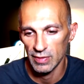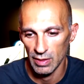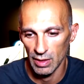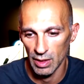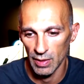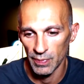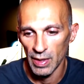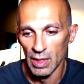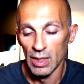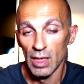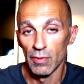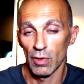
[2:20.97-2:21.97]

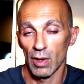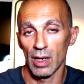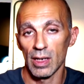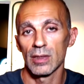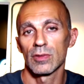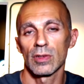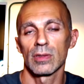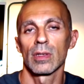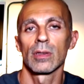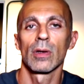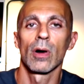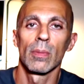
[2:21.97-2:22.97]
If you are
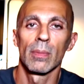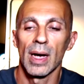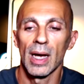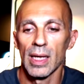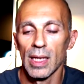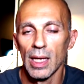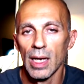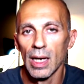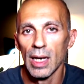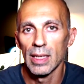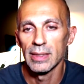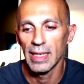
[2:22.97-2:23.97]
interested on my
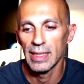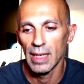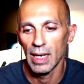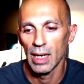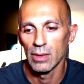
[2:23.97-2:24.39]
data,